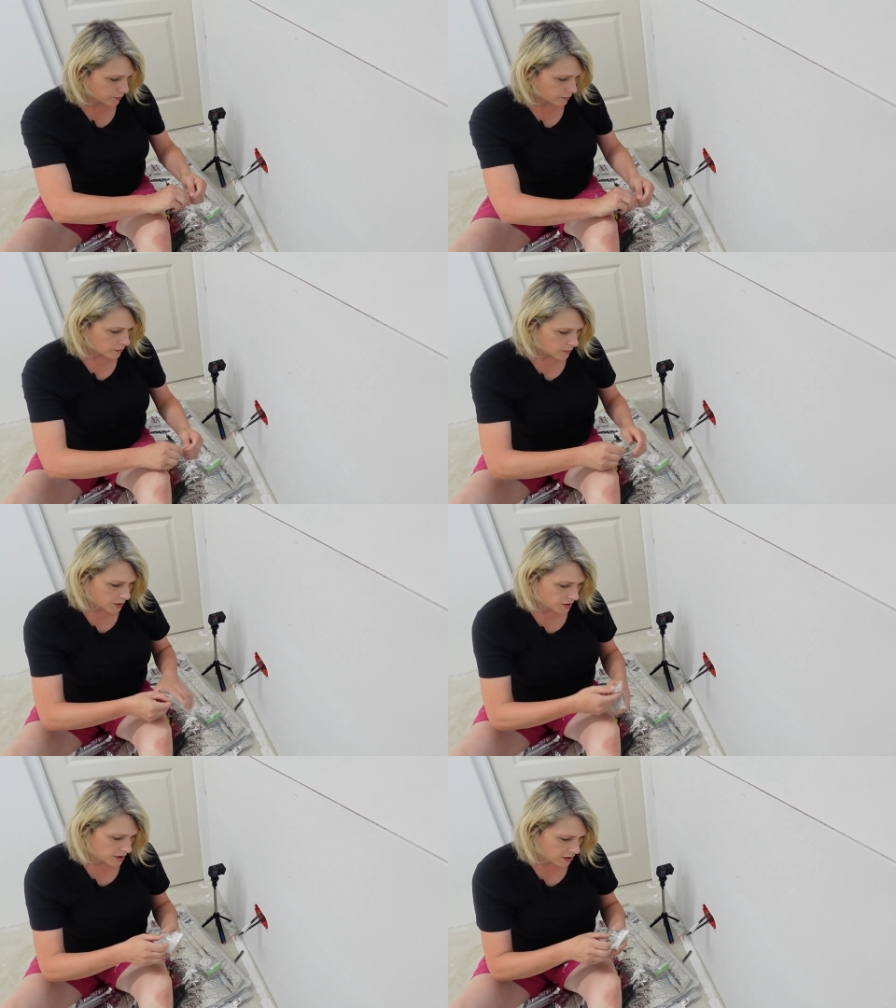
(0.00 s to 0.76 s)

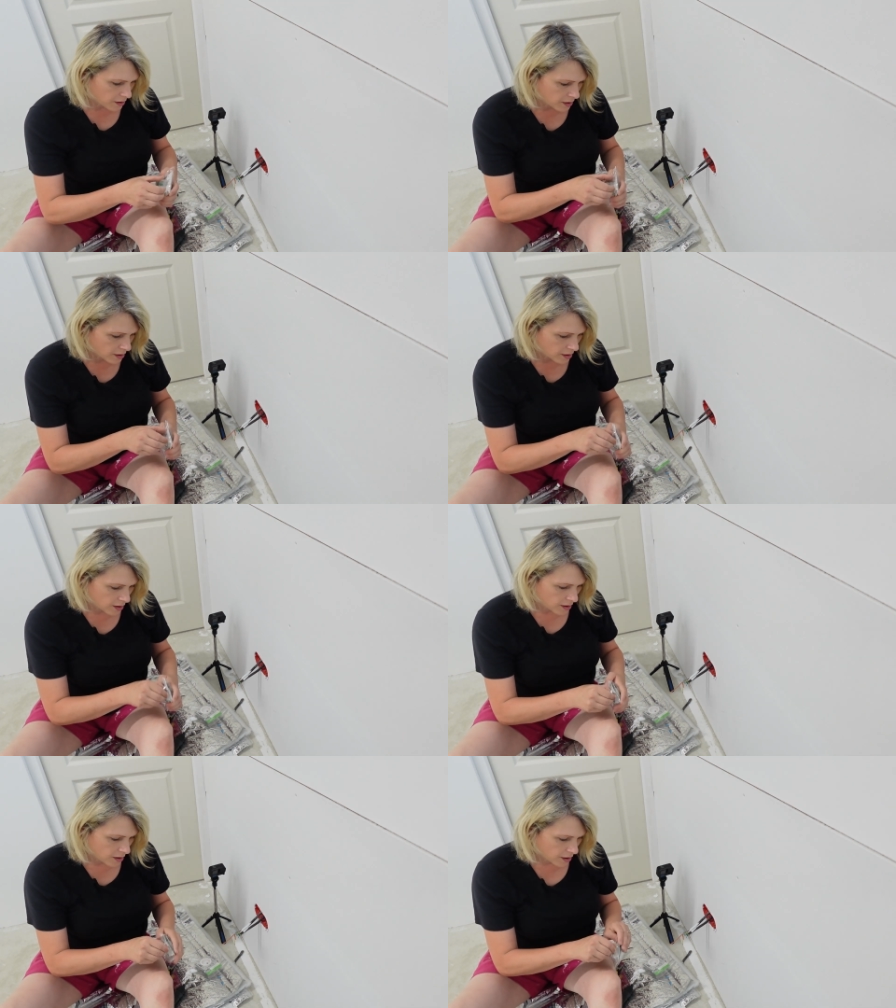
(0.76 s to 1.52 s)
So
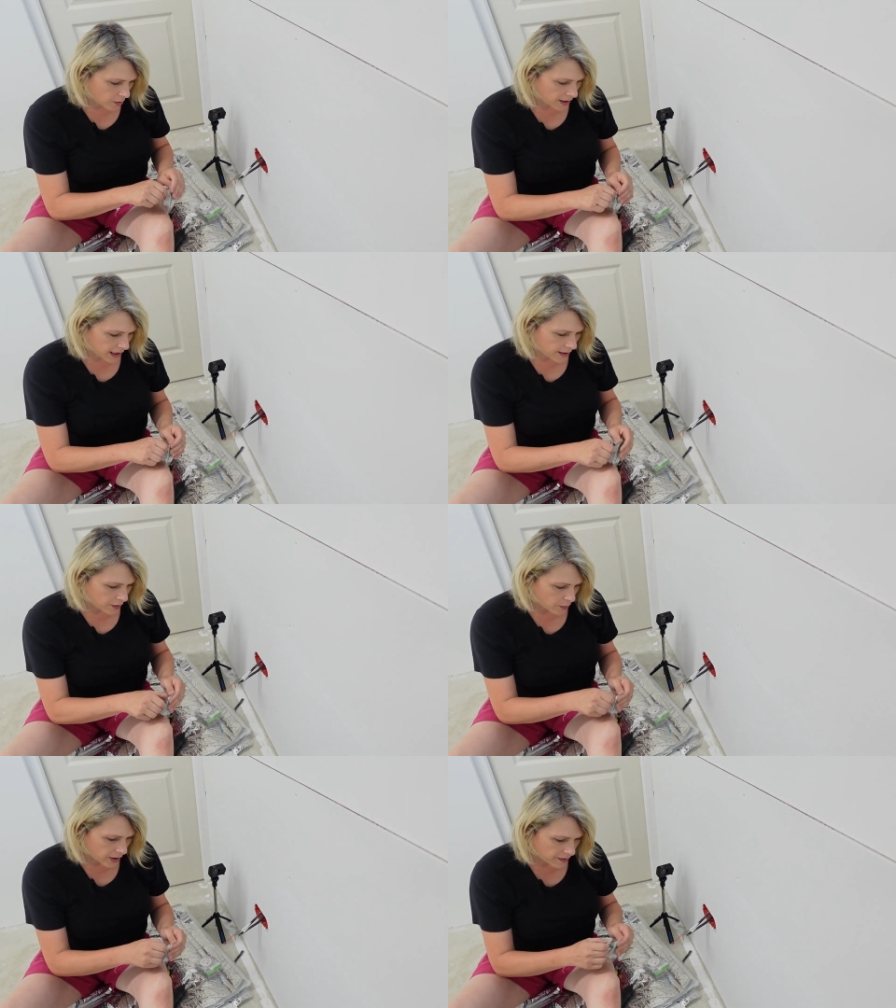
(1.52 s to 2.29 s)
quite clever
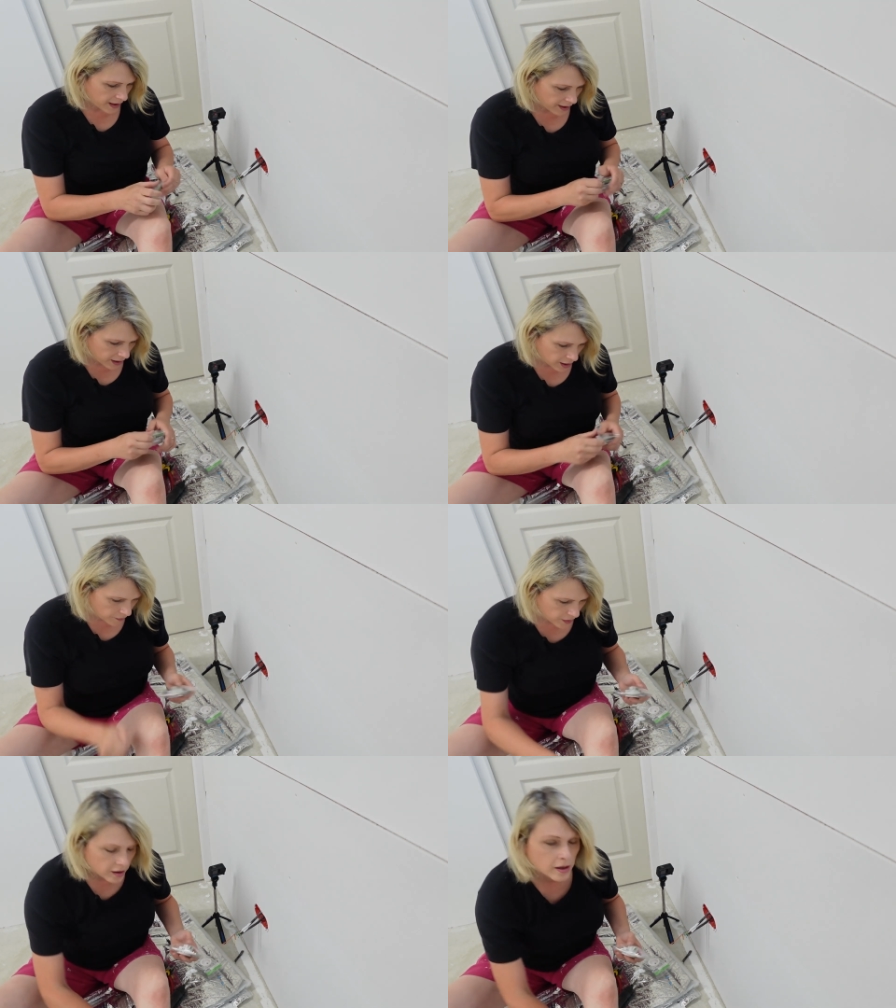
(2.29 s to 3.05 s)
the way they kind
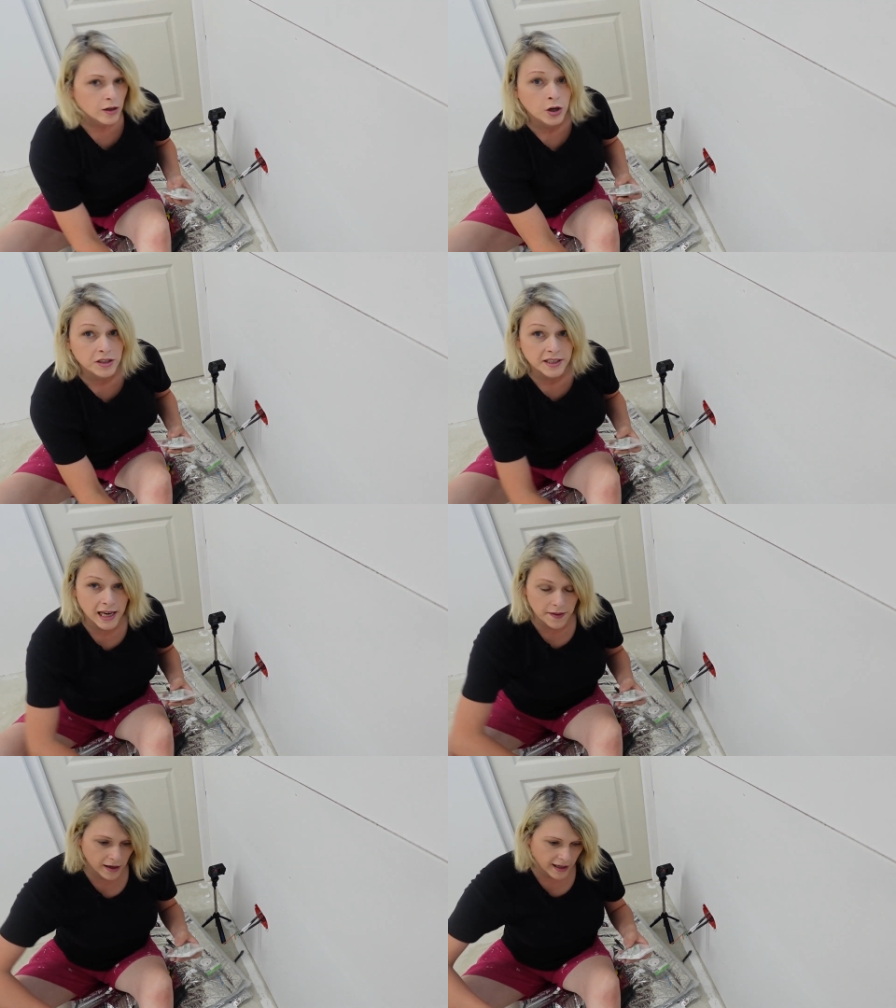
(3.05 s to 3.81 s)
of hook
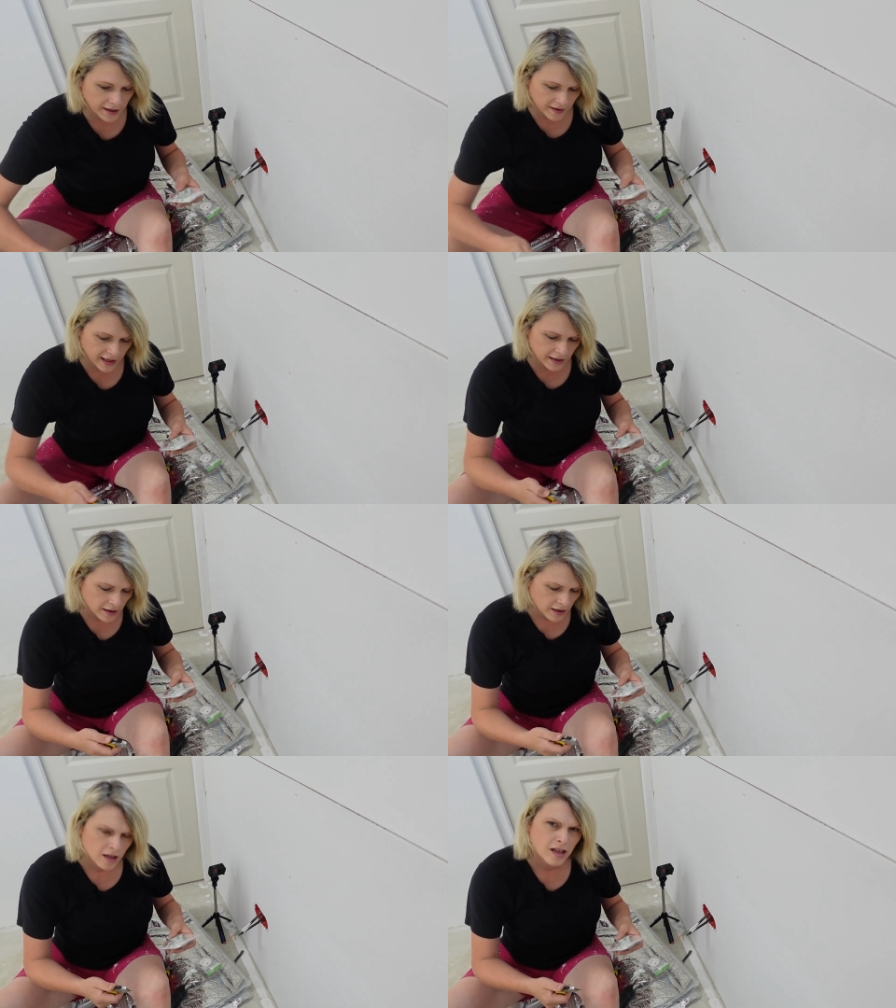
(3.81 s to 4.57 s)
together like that
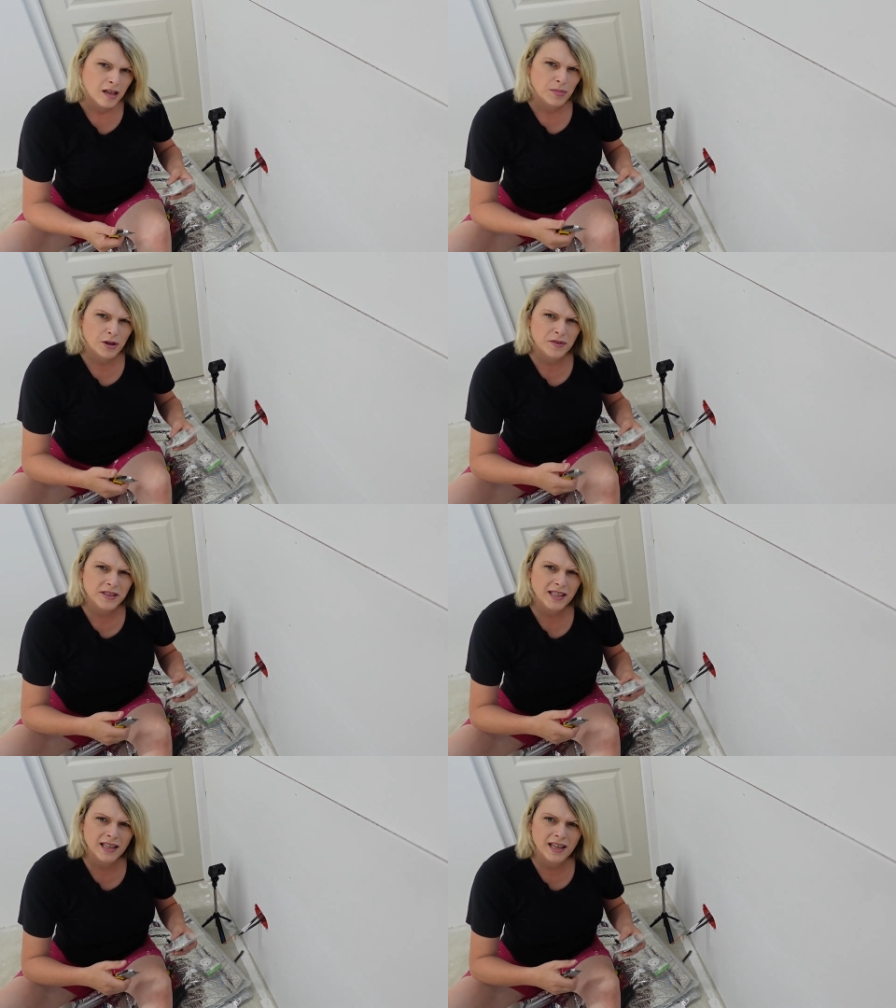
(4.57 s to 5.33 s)
but
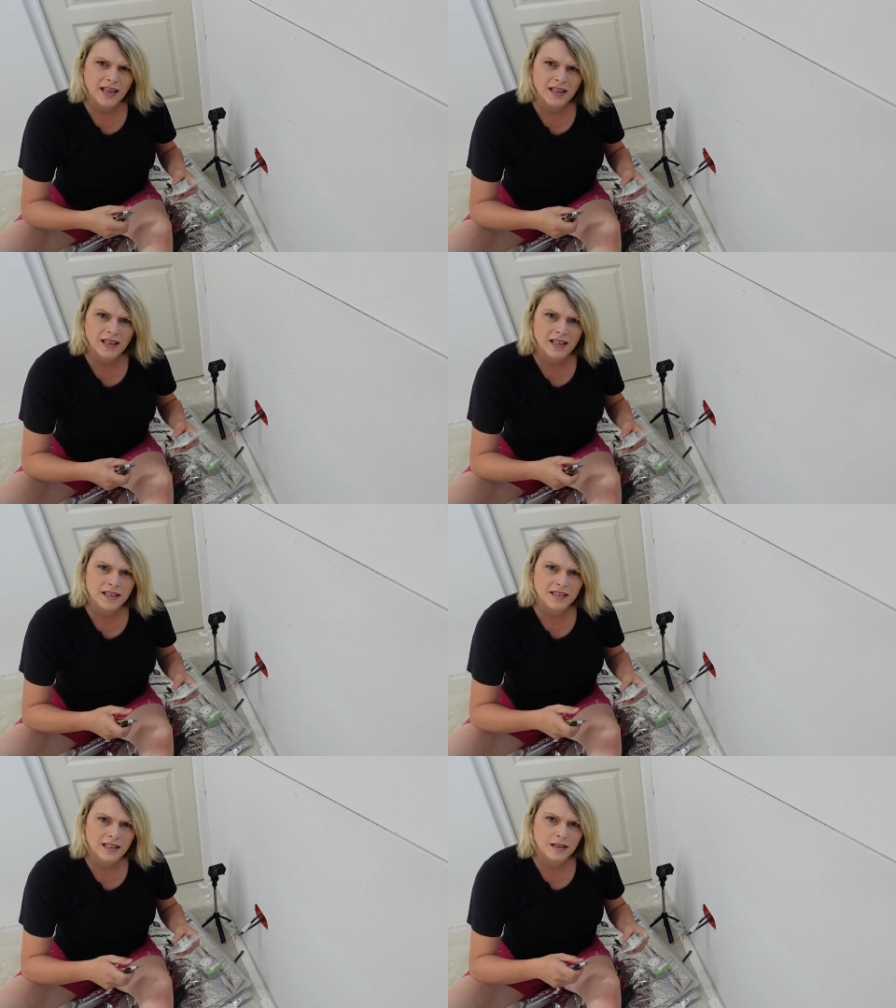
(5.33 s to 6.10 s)
obviously it, it
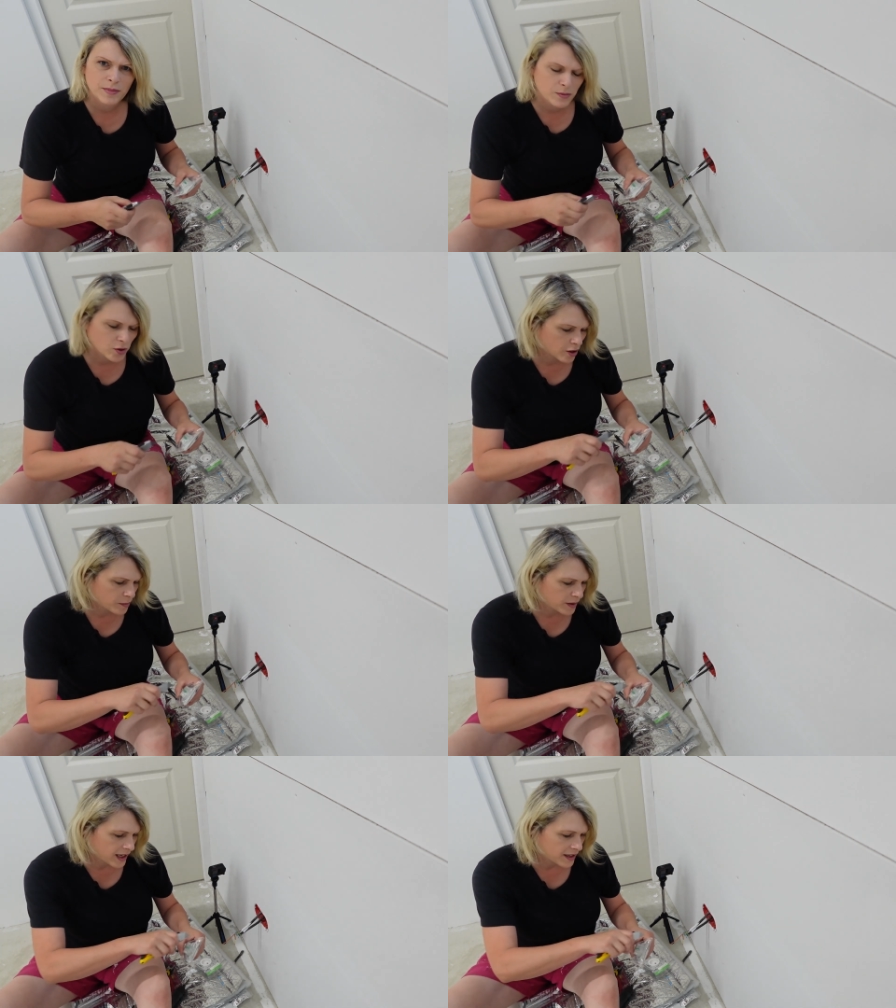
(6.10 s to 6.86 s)
is a little bit more
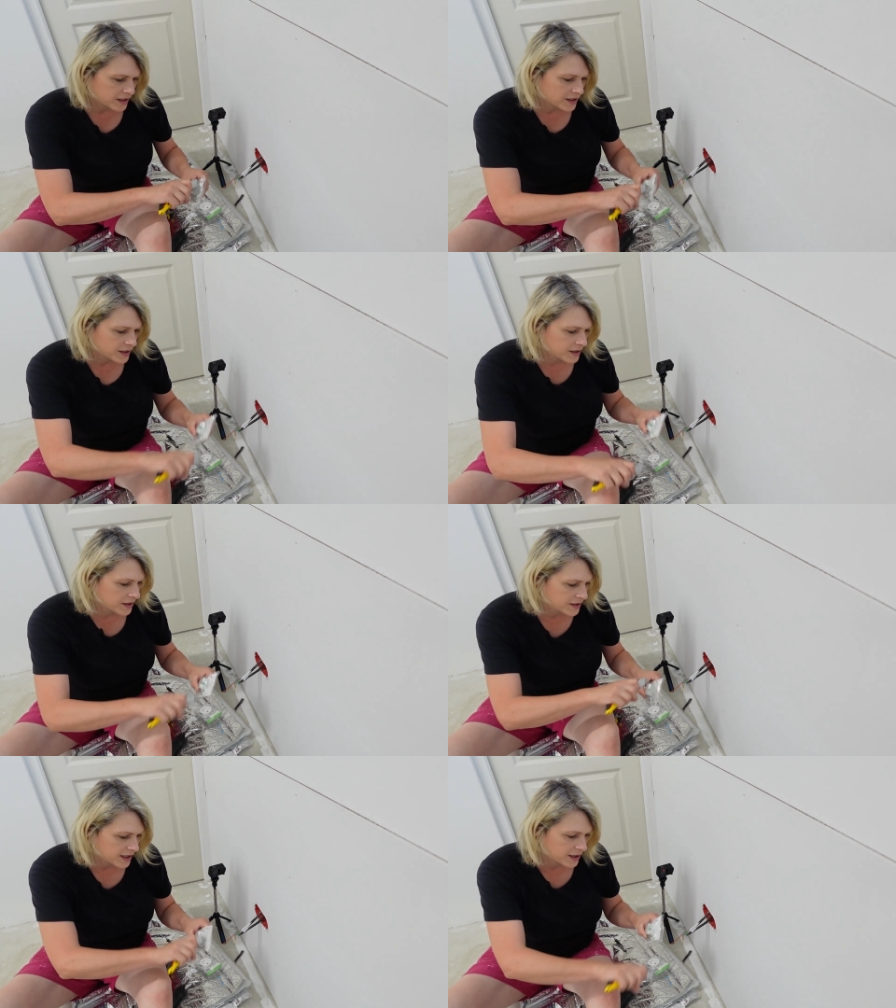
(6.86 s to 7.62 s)
complicated.
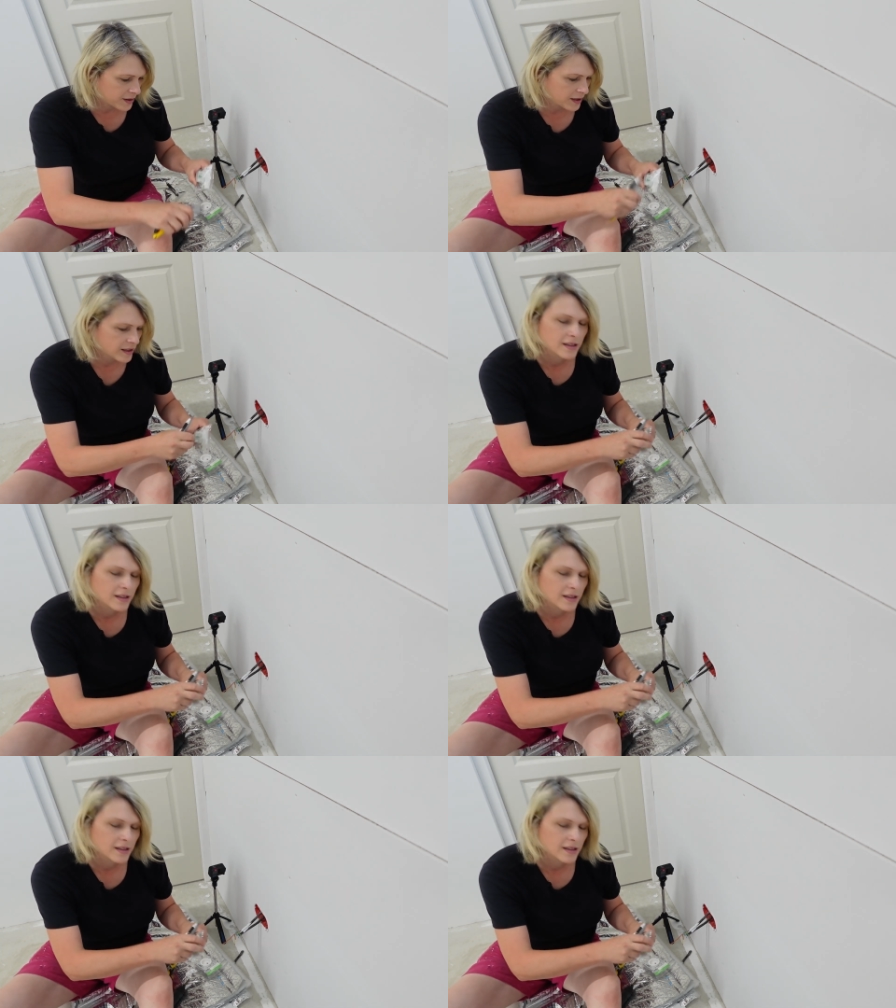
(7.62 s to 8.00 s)
So